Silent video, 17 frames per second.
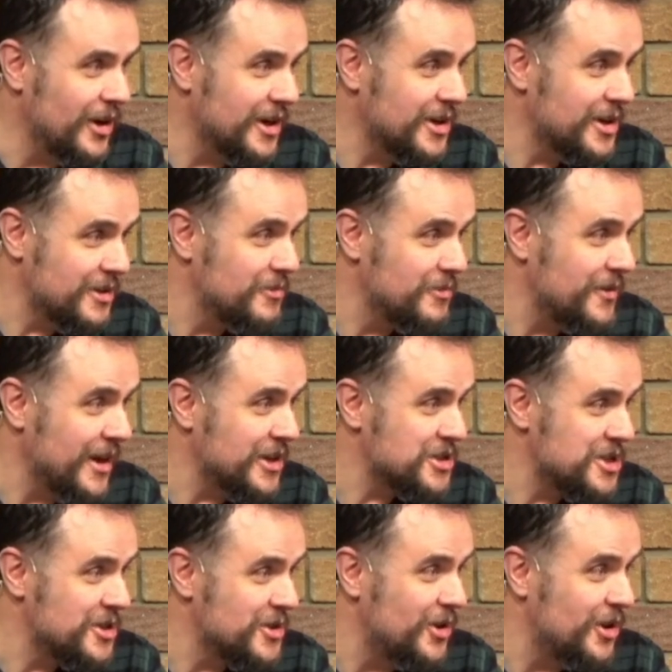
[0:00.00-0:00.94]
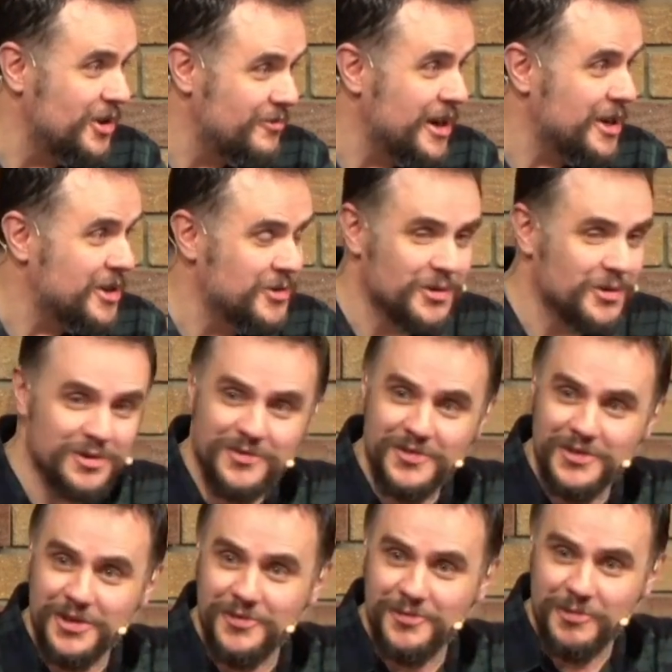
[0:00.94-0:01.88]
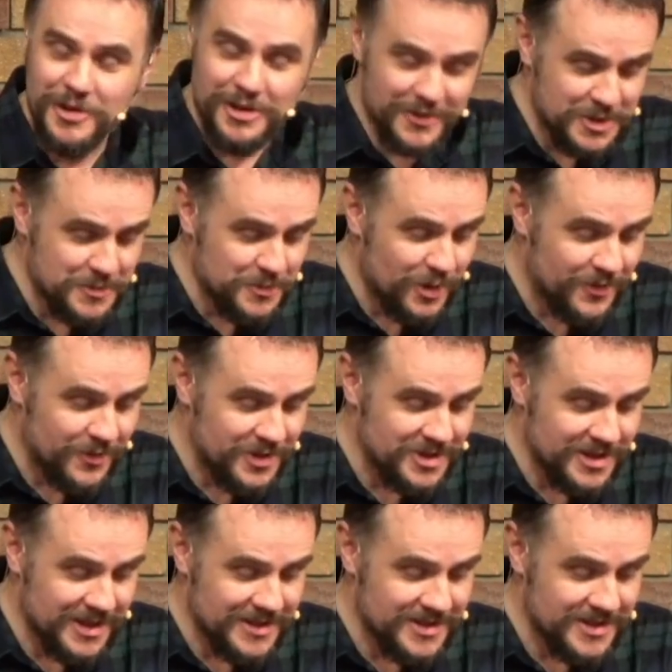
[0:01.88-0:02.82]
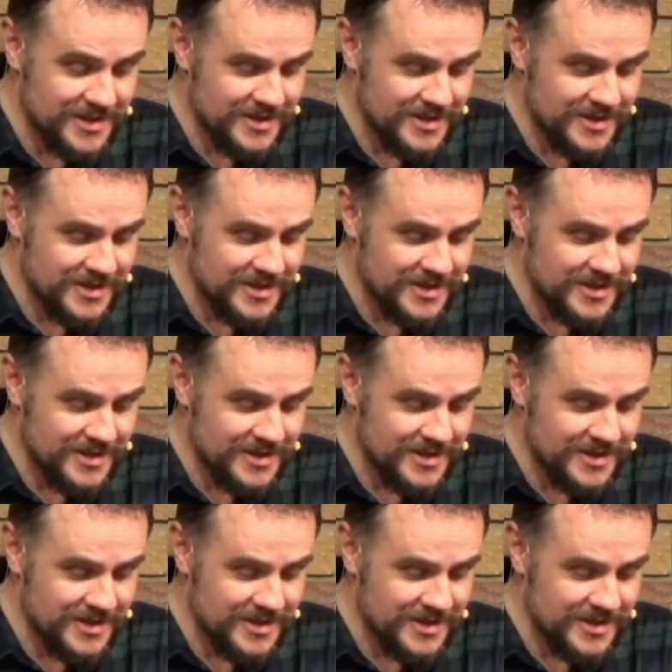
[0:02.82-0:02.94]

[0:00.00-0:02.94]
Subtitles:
We've actually got a record of one of his prophecies.